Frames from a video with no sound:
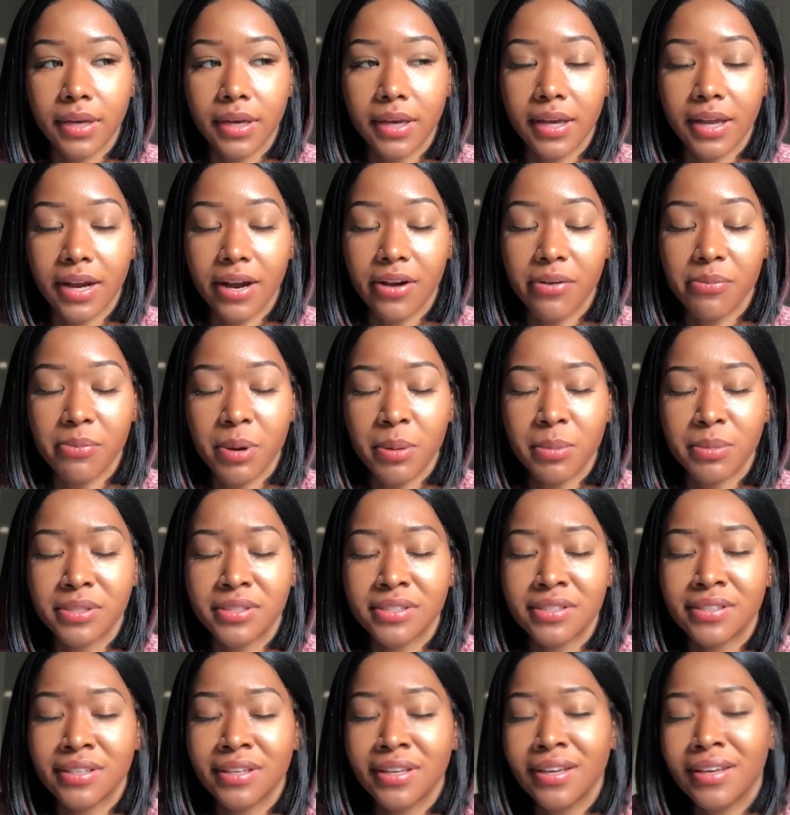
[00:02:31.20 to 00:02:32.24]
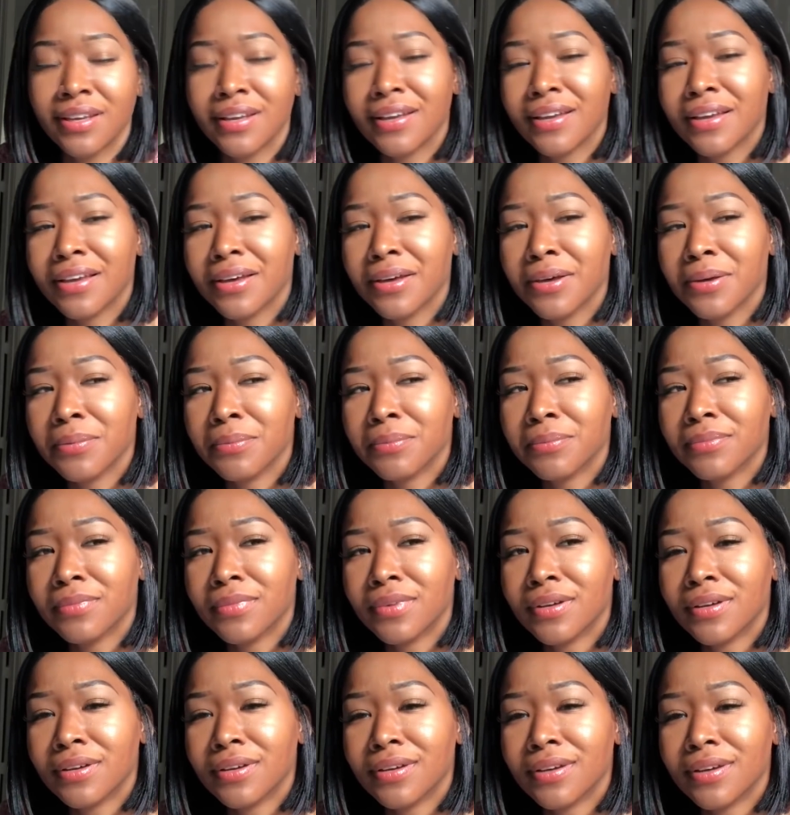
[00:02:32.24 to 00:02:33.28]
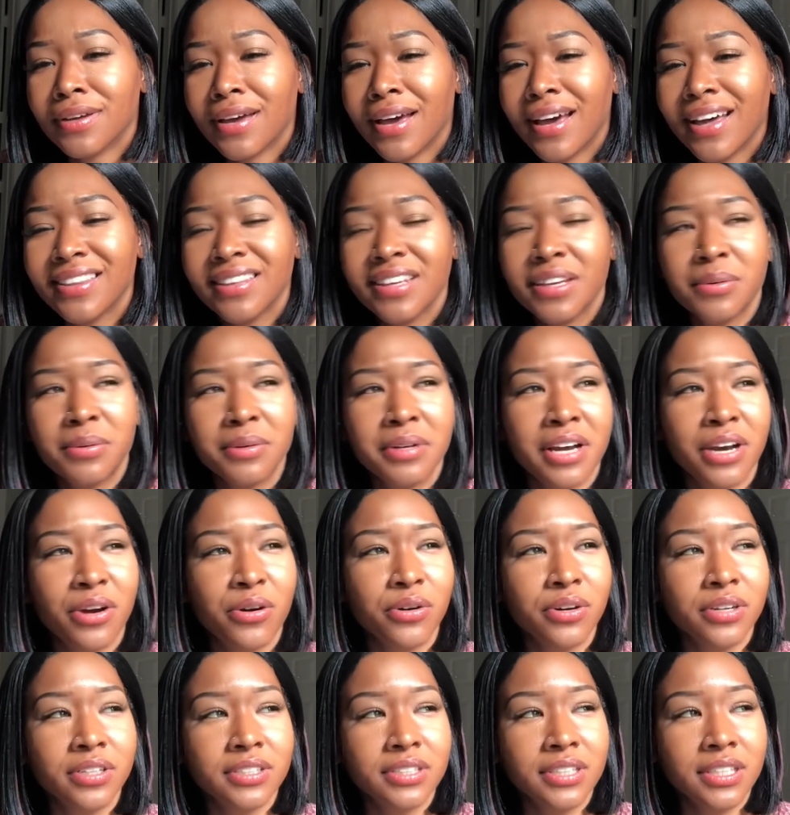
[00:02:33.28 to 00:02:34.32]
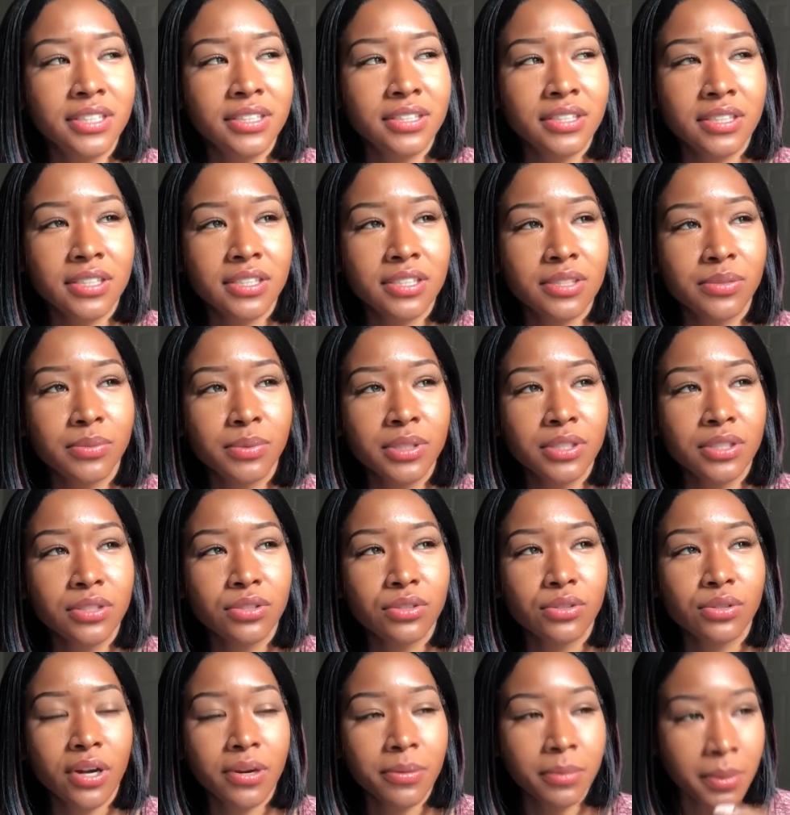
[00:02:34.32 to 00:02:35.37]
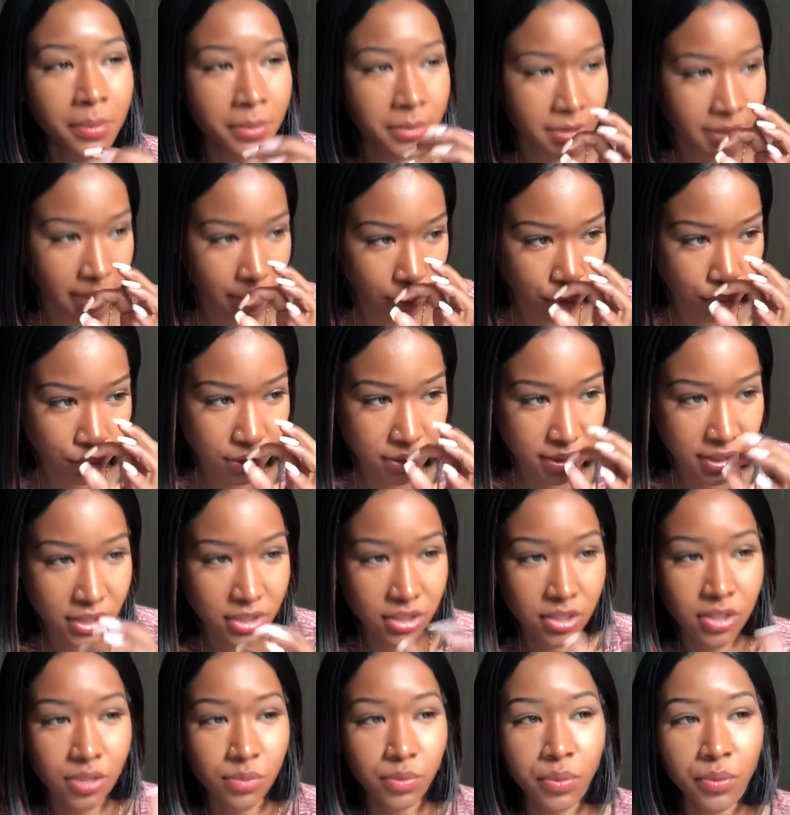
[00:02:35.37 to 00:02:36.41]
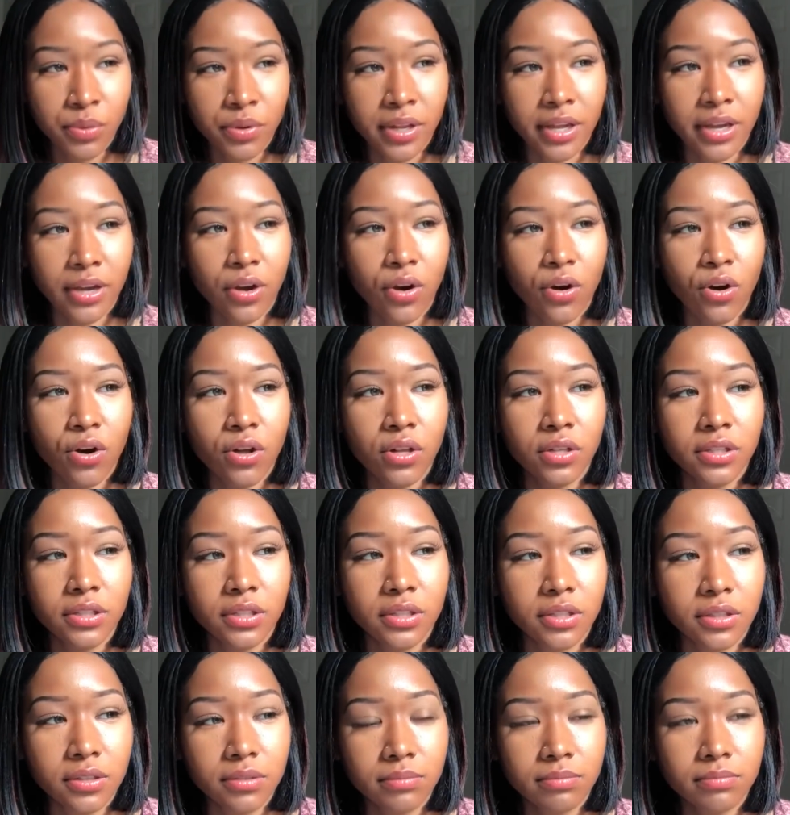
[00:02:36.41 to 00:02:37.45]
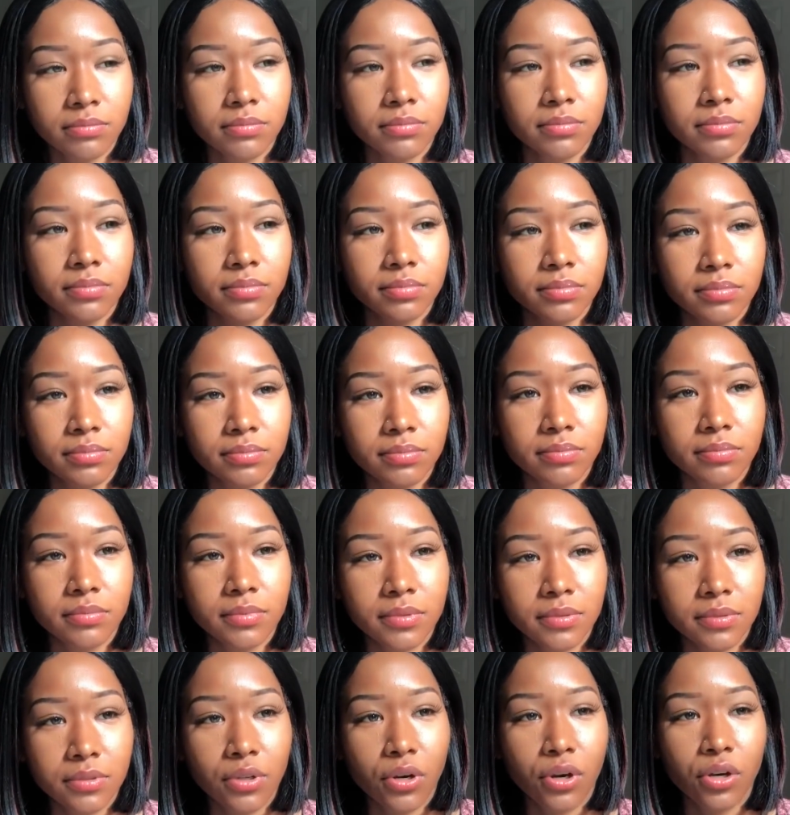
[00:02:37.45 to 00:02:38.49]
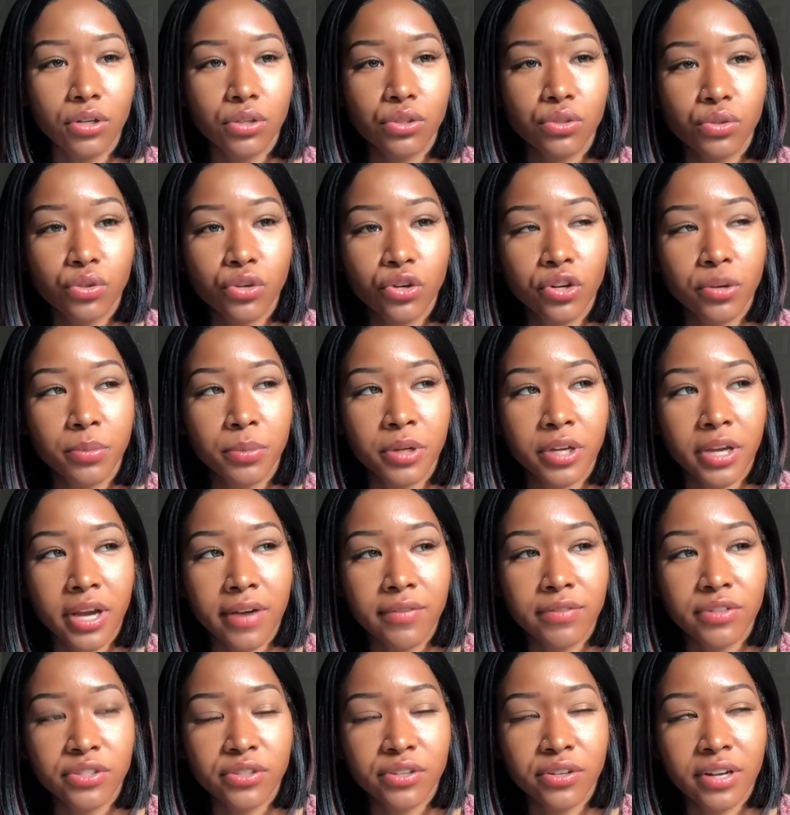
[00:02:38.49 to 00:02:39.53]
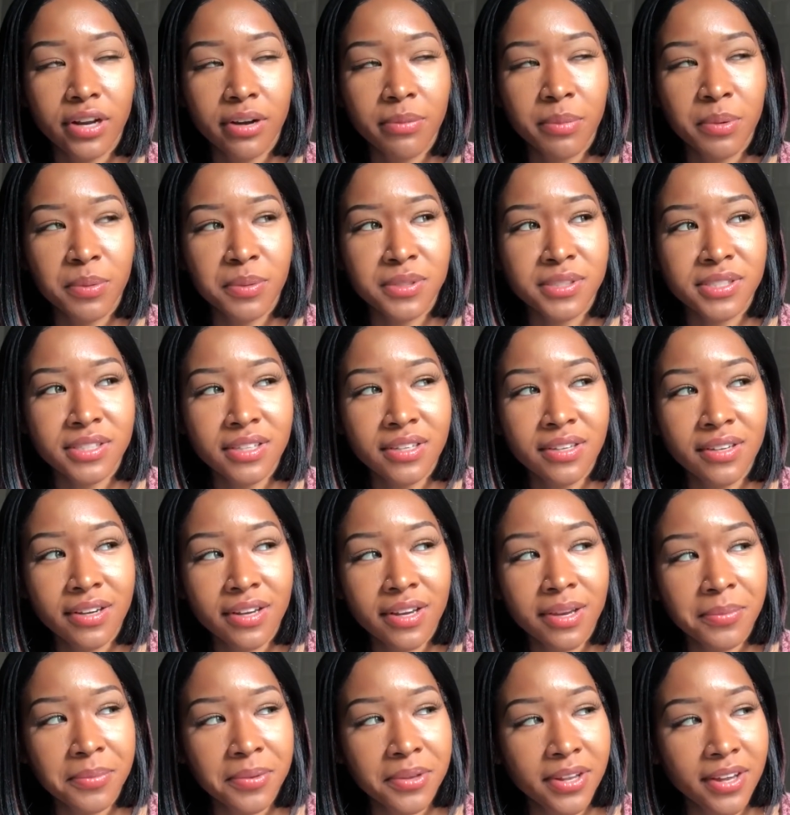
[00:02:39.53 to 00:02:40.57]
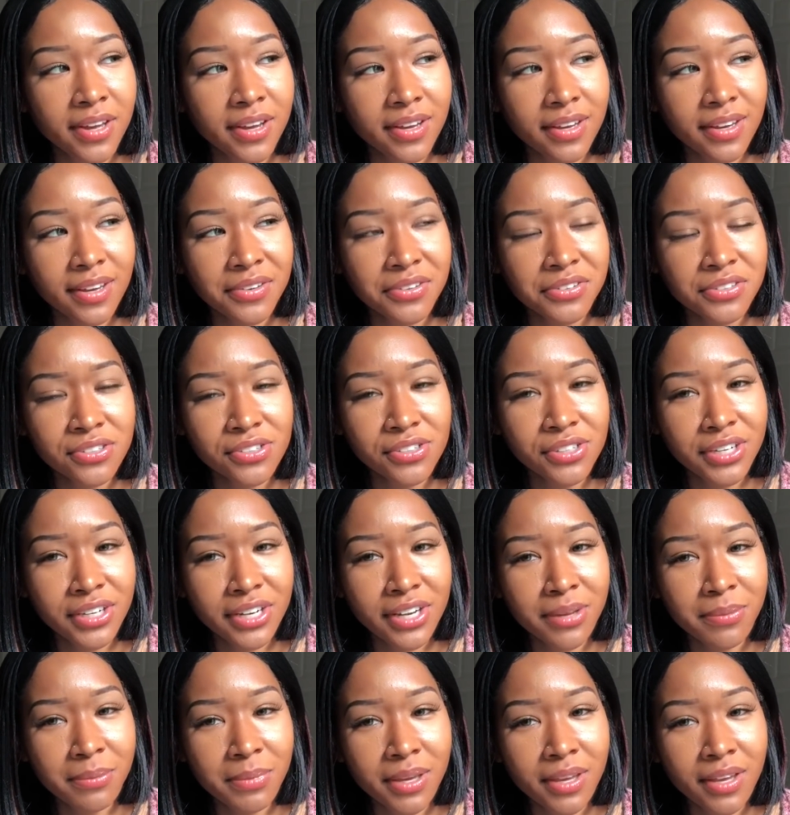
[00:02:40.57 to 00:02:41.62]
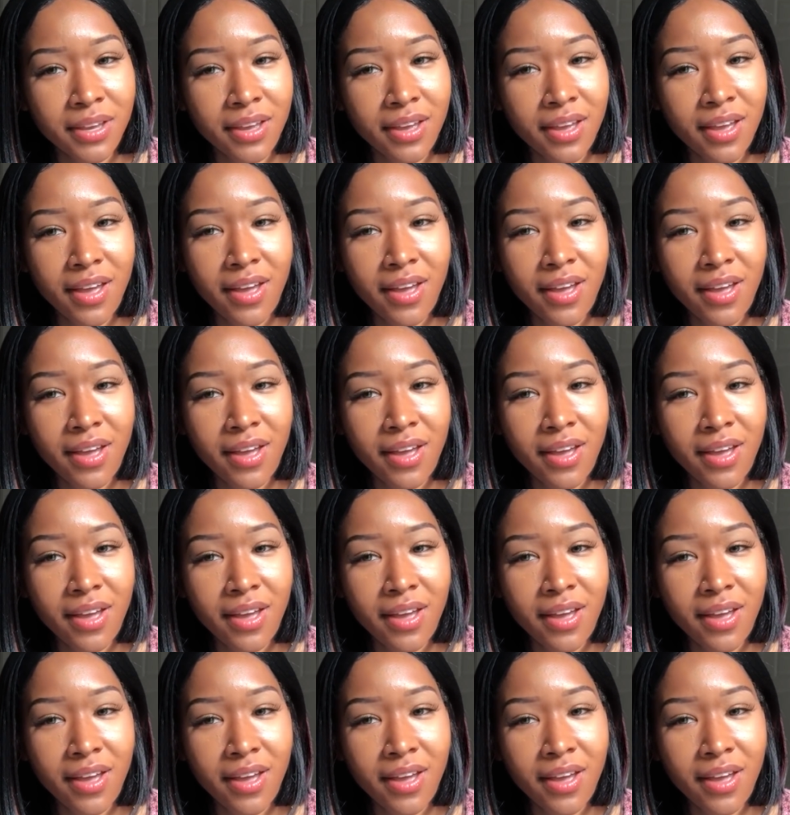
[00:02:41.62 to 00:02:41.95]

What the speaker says: And I remember seeing him. I think we were at orientation because it wasn't school. I remember it was like orientation because we were like all in the auditorium in the cafeteria. And I remember seeing him, and like he was looking at me.